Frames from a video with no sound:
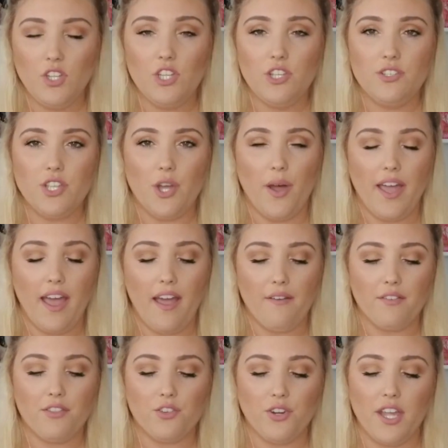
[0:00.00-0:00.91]
So I
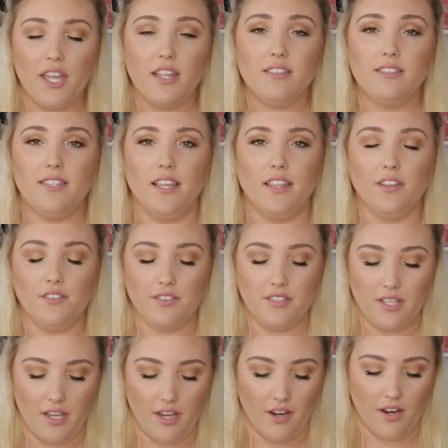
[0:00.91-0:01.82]
have 3
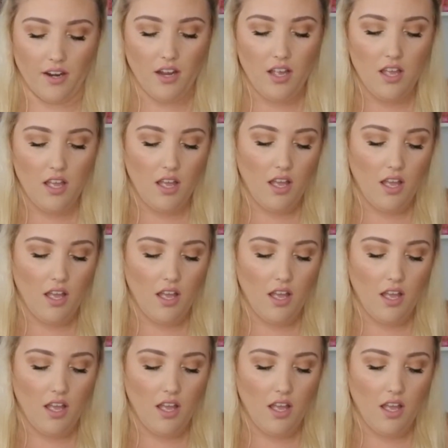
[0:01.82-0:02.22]
concealers here.